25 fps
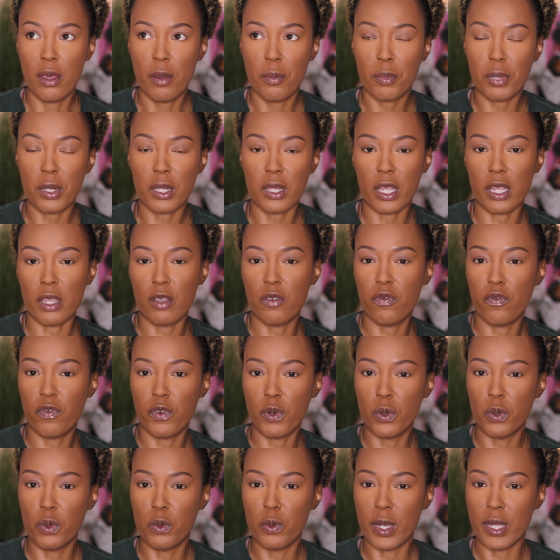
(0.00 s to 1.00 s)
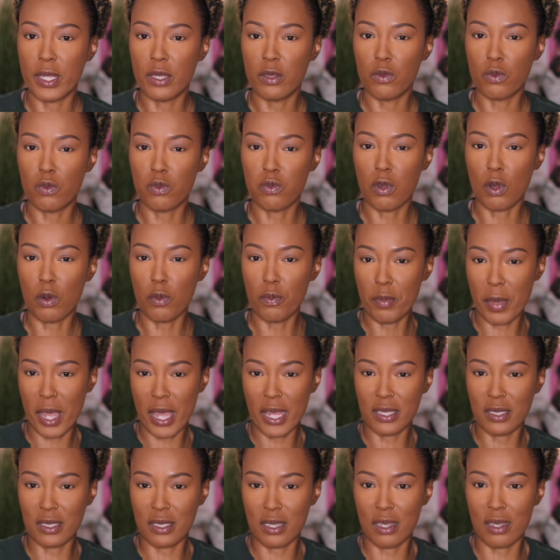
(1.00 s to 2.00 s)
playful and
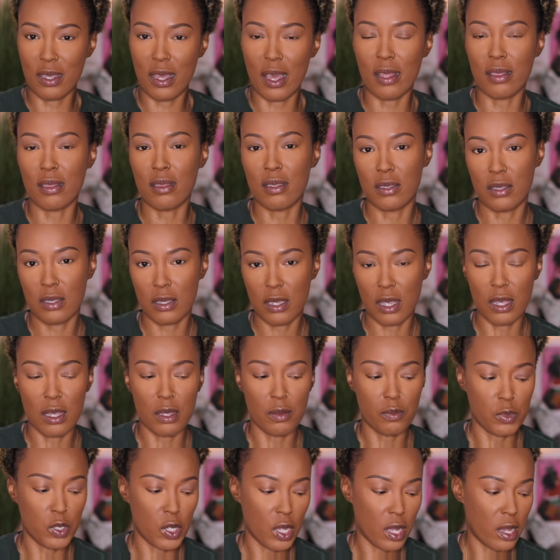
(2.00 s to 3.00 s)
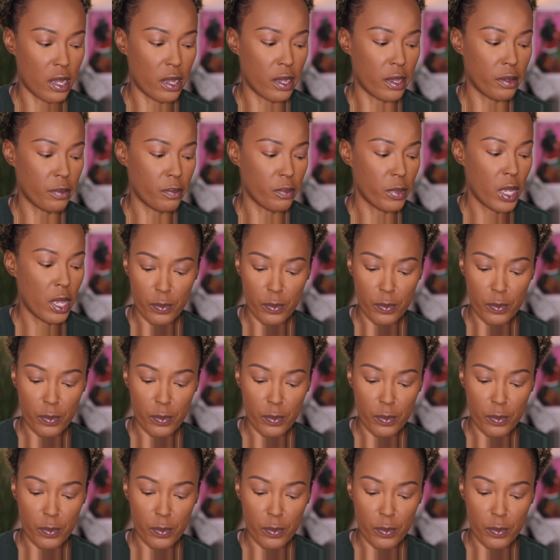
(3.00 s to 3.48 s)
romantic at the same time.